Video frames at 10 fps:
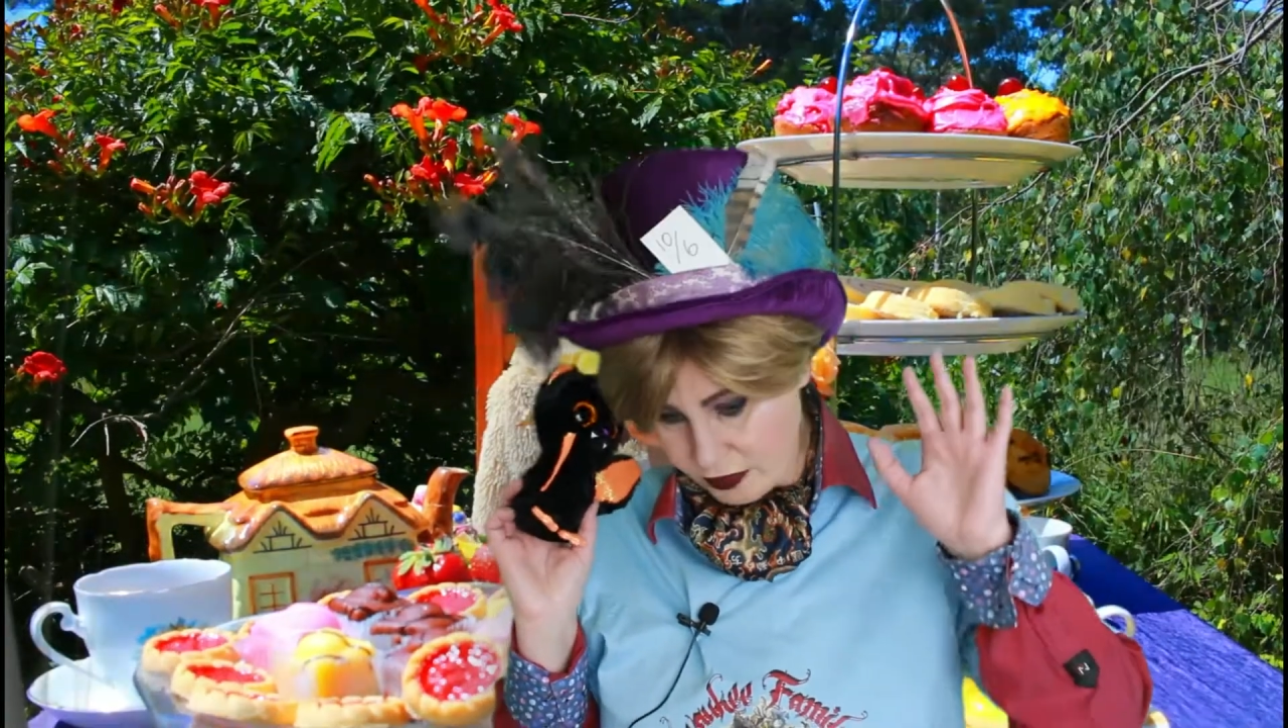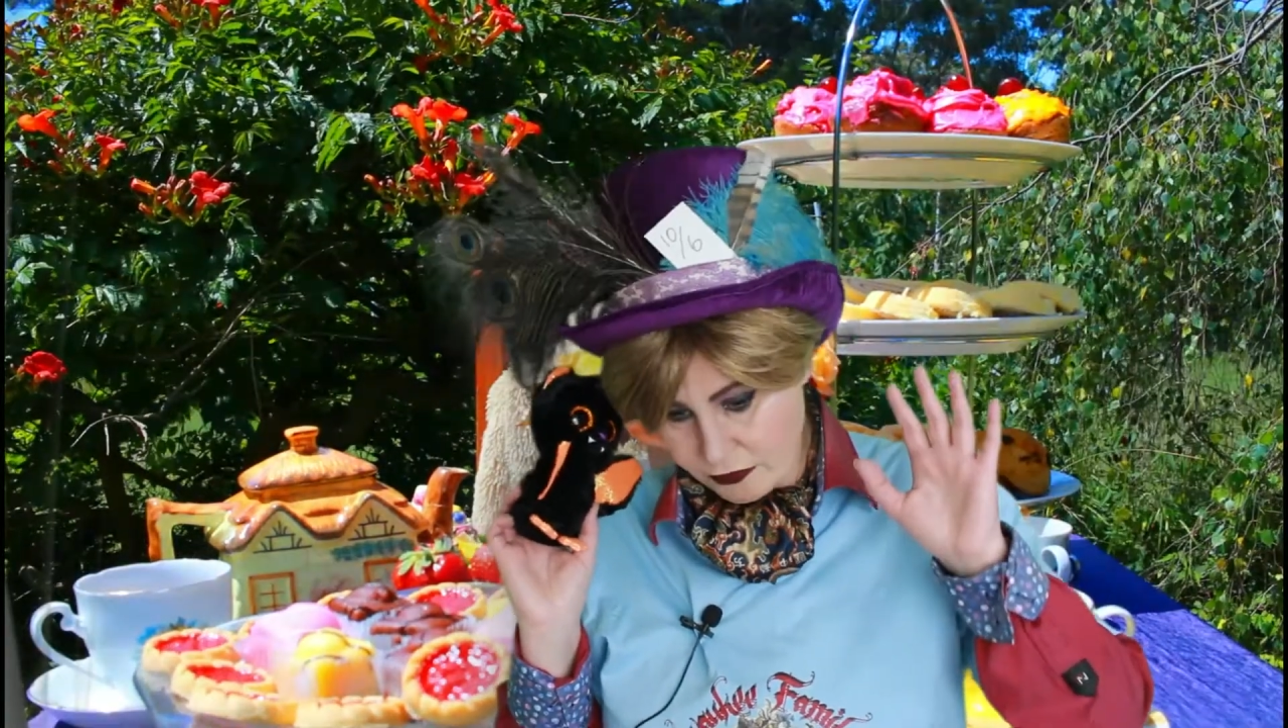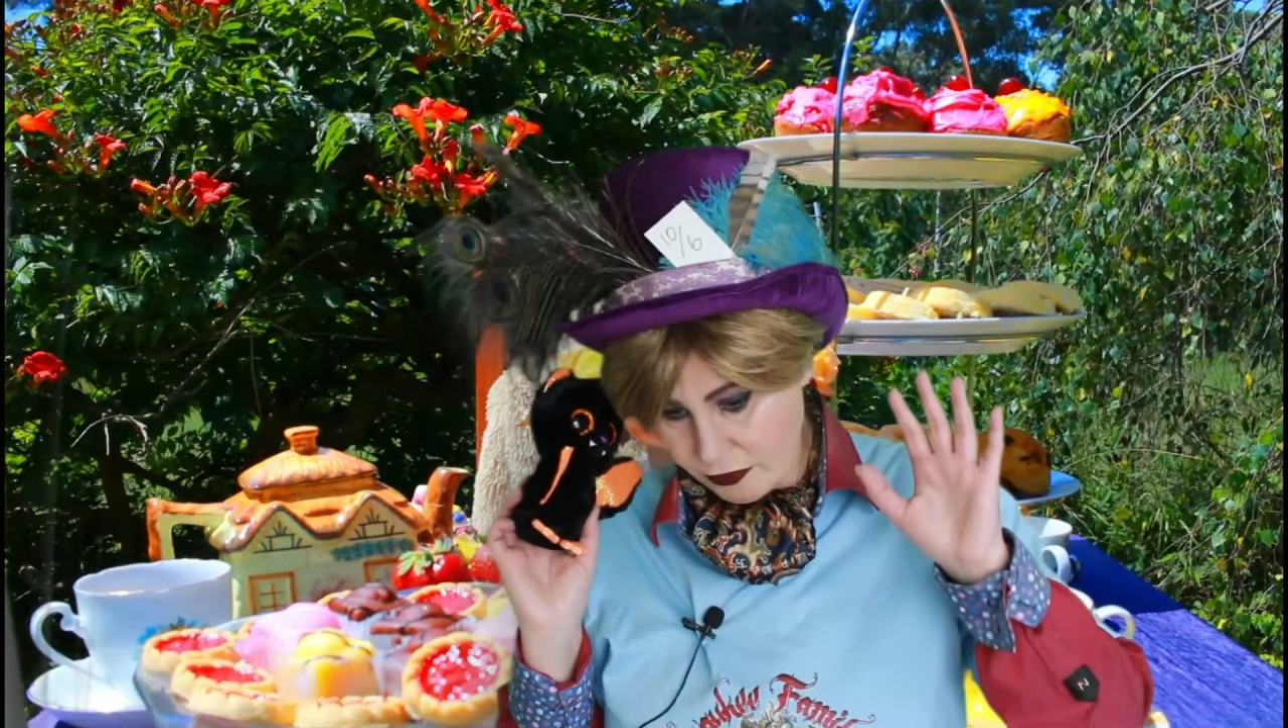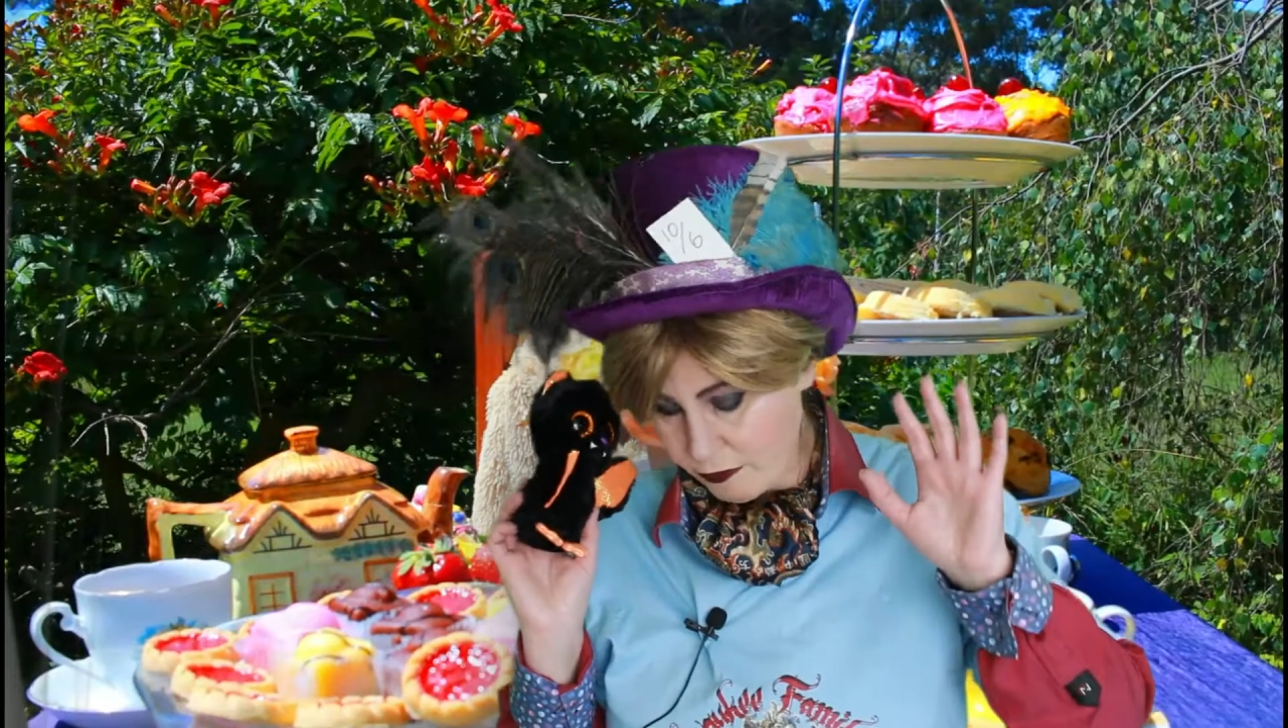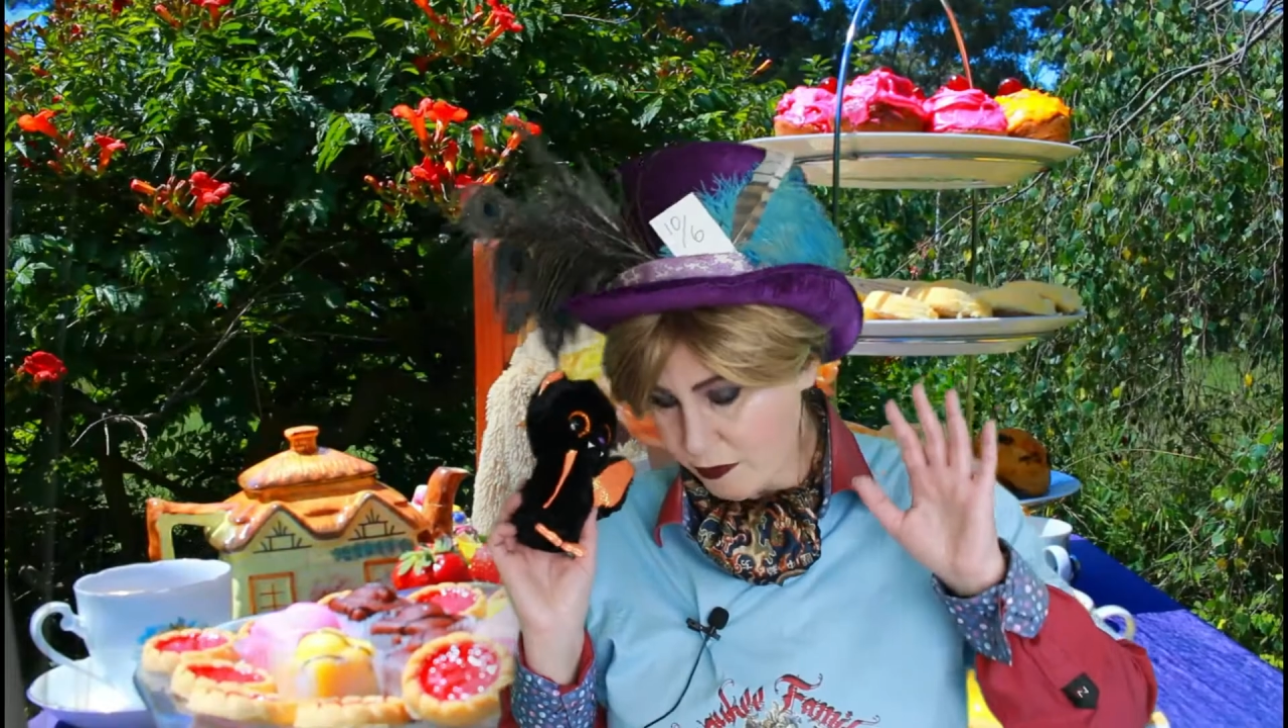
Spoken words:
a